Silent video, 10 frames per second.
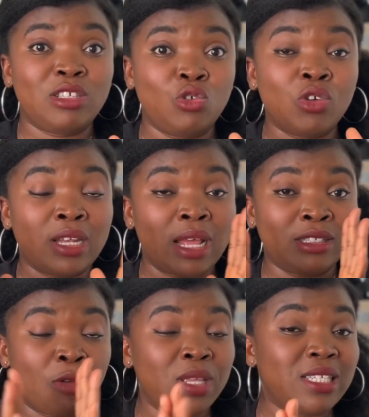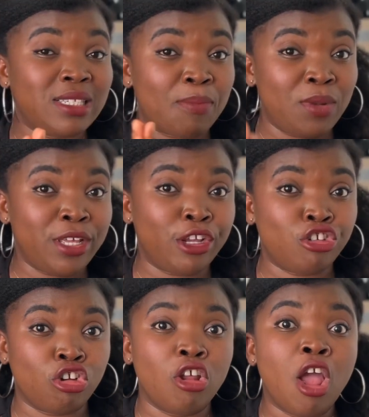You can submit this
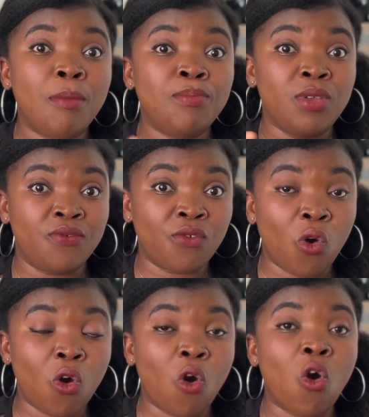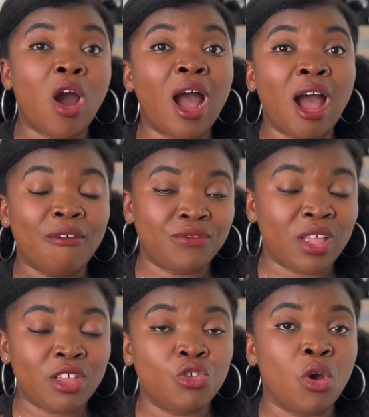application before or
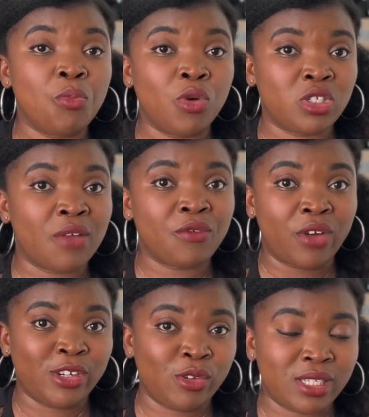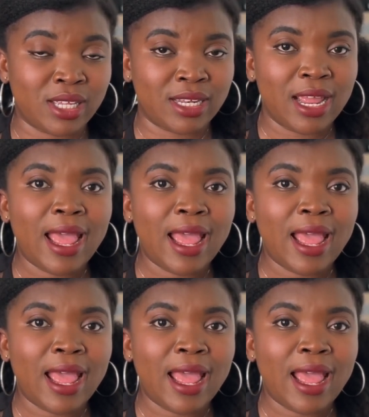after you must have graduated.